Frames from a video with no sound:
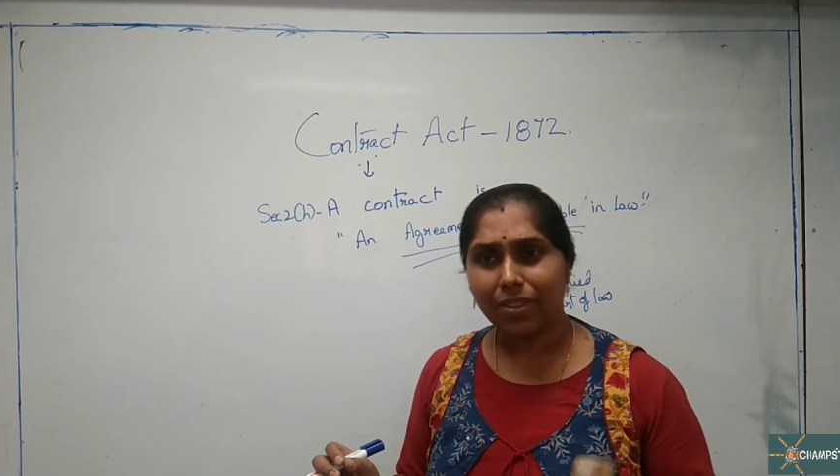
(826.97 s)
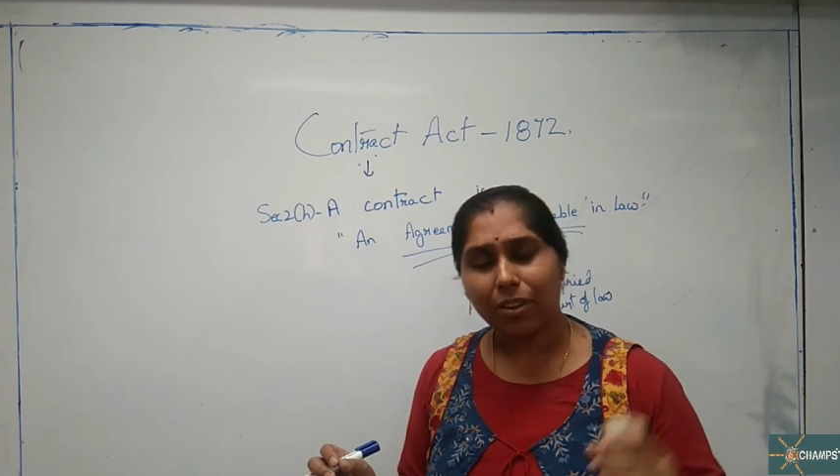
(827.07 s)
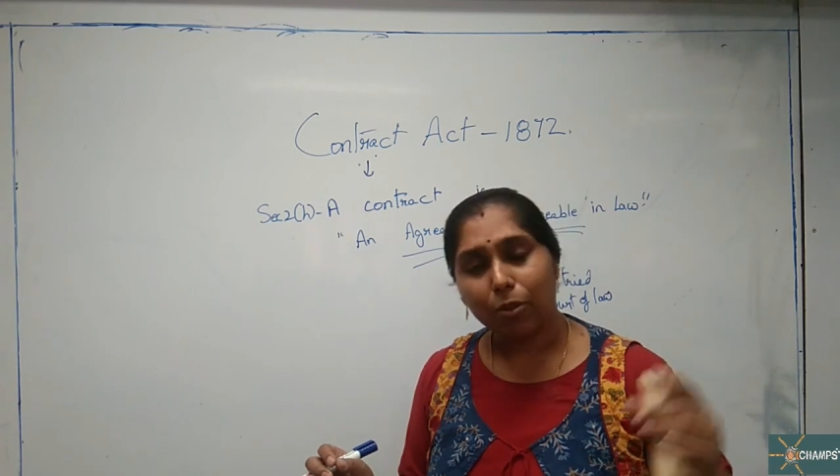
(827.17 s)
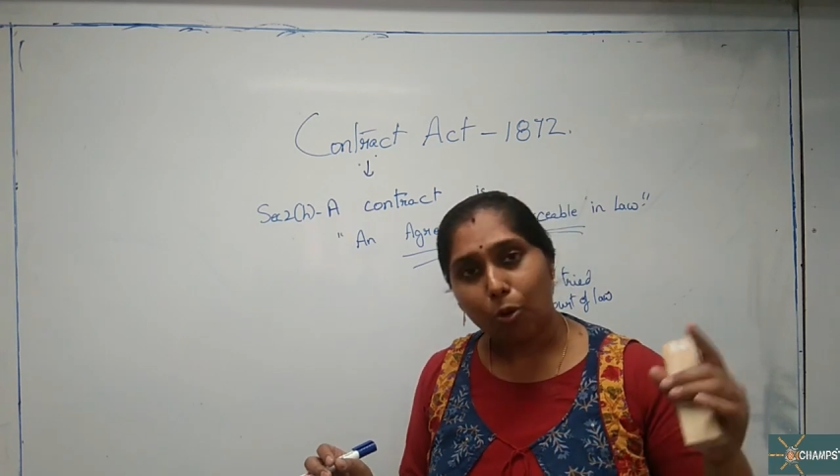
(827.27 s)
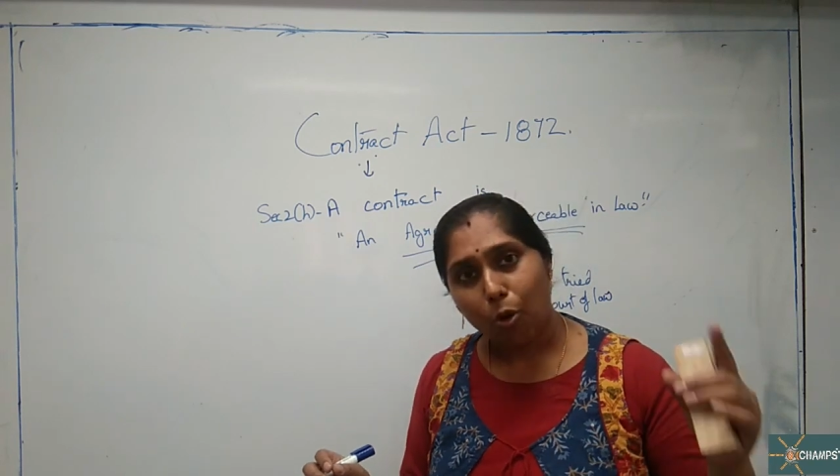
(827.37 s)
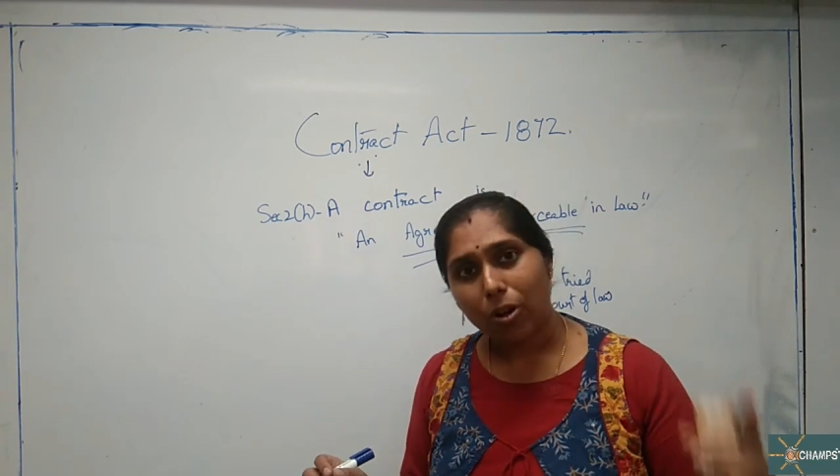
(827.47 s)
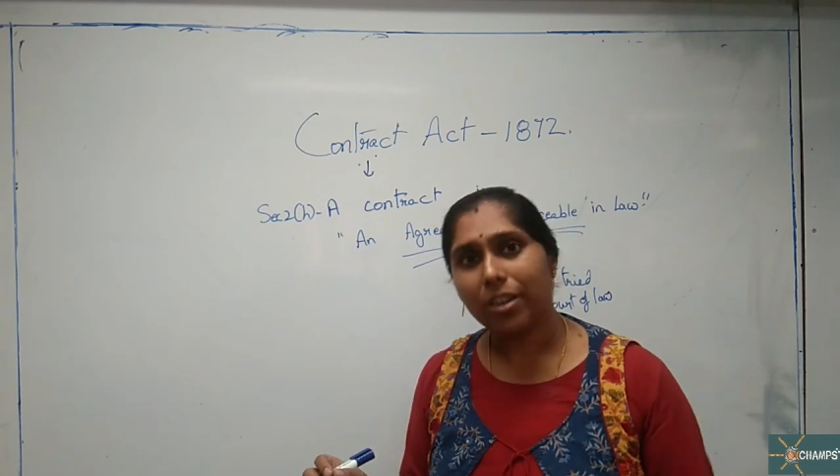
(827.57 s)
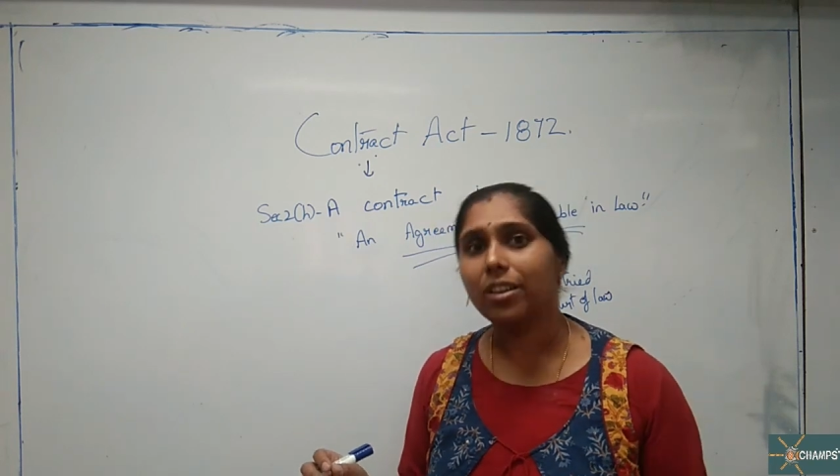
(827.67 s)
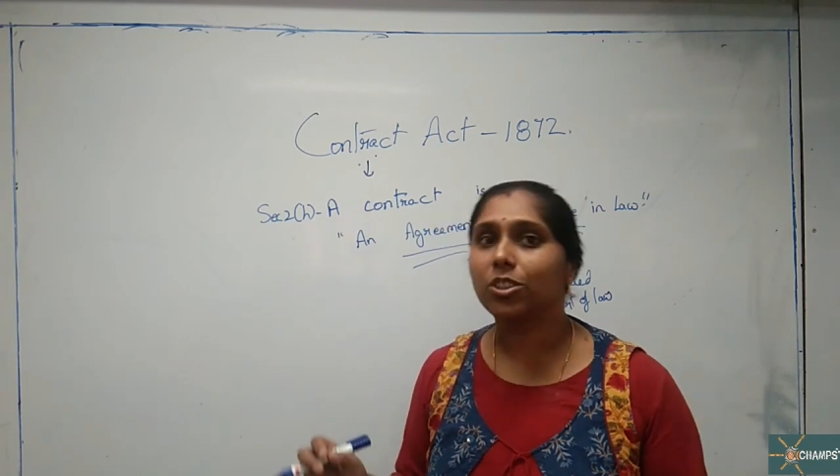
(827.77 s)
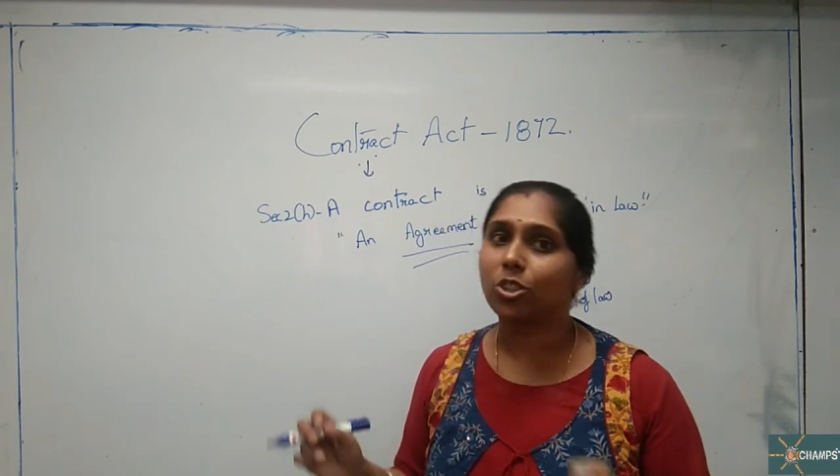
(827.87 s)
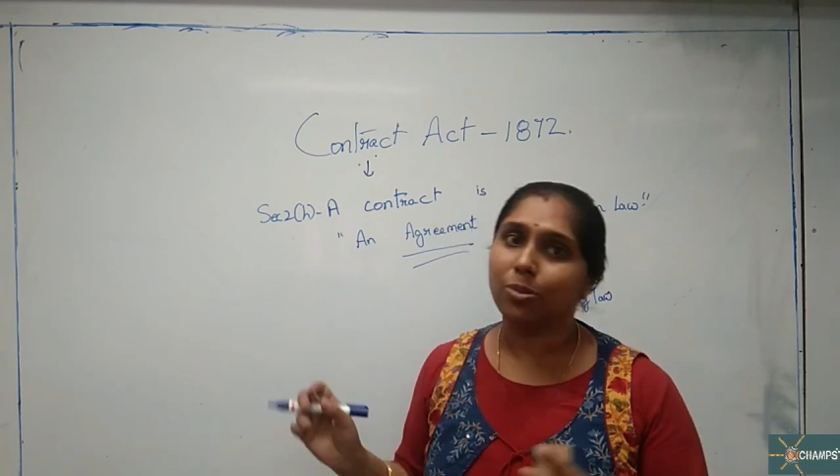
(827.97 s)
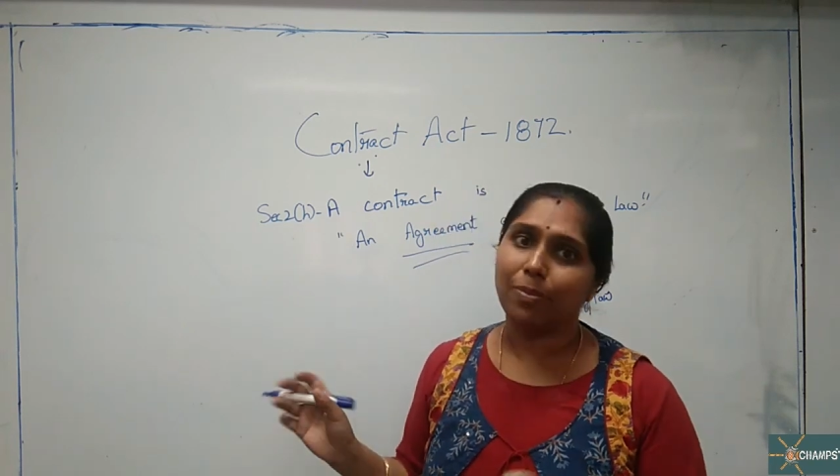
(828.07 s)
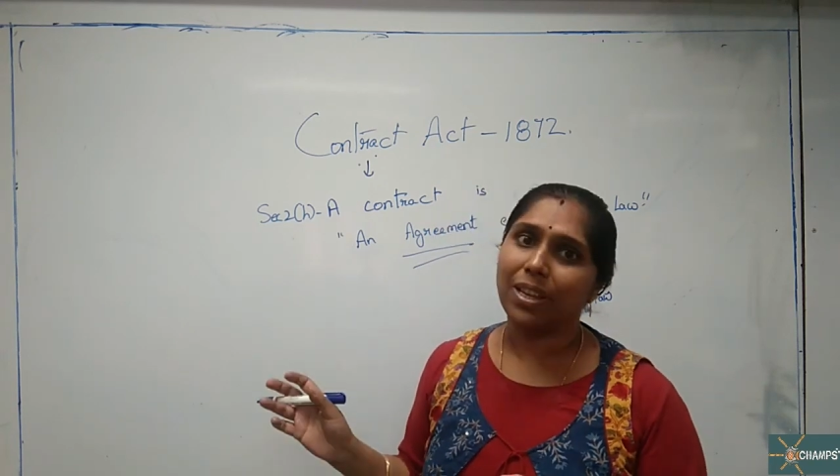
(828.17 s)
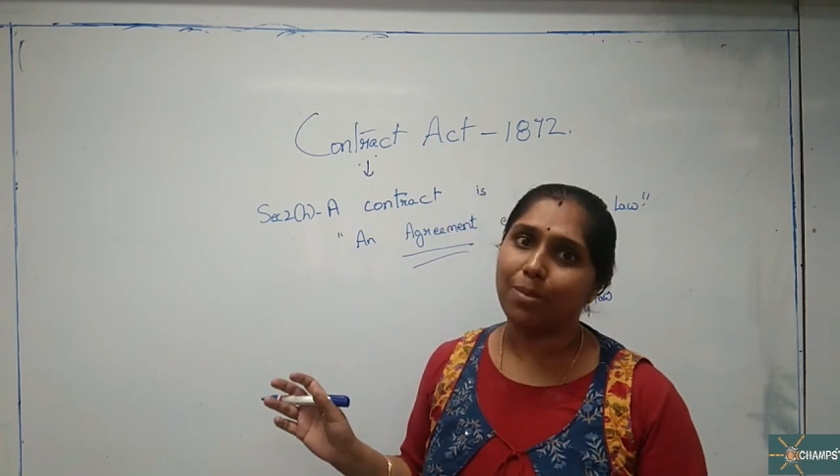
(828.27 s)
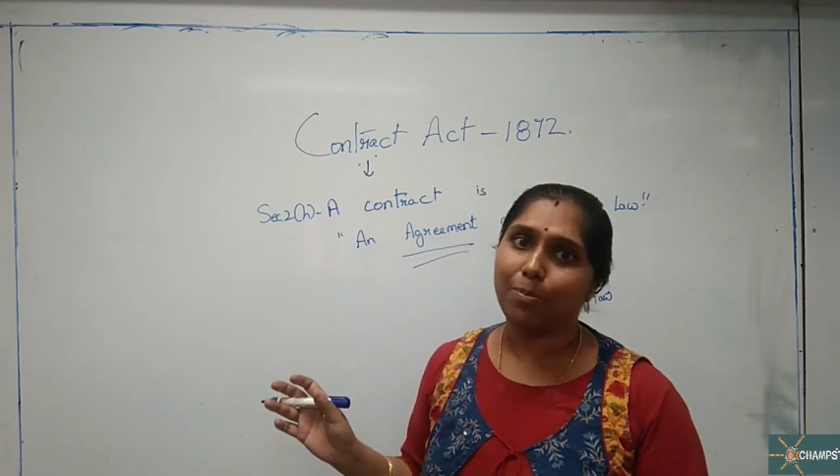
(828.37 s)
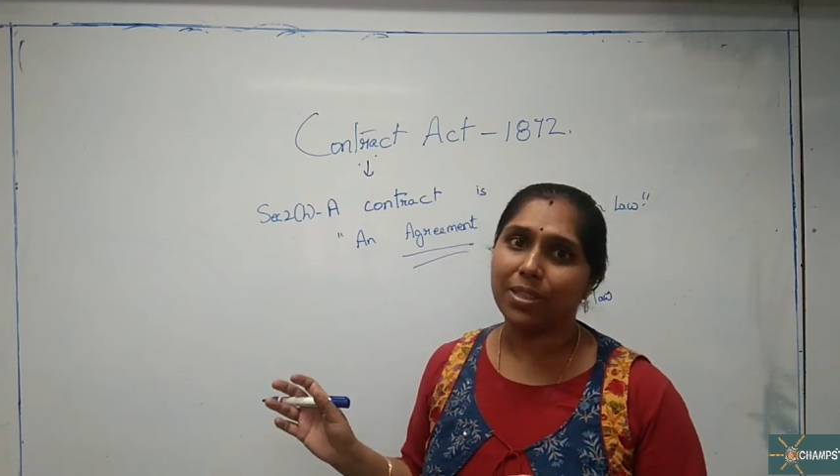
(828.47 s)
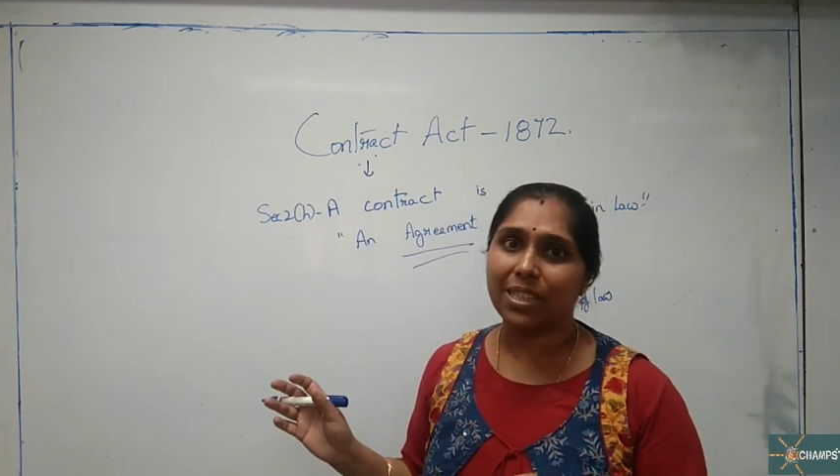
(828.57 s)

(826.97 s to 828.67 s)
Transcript: the court should be in a